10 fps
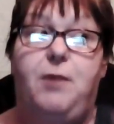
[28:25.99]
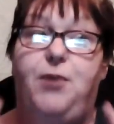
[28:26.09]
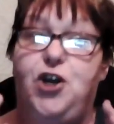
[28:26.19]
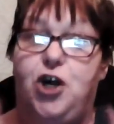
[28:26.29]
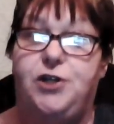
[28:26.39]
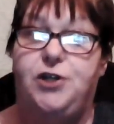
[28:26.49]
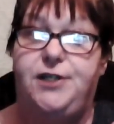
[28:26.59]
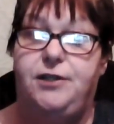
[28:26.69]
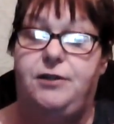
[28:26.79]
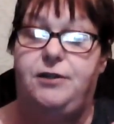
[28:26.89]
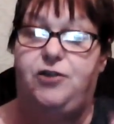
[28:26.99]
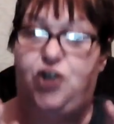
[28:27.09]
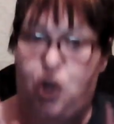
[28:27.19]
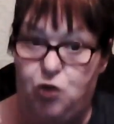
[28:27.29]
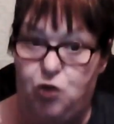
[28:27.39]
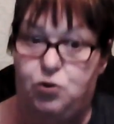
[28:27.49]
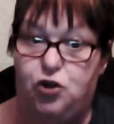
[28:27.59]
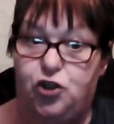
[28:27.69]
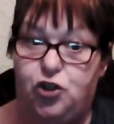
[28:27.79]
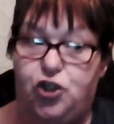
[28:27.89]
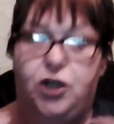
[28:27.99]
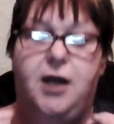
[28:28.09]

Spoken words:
but not too much,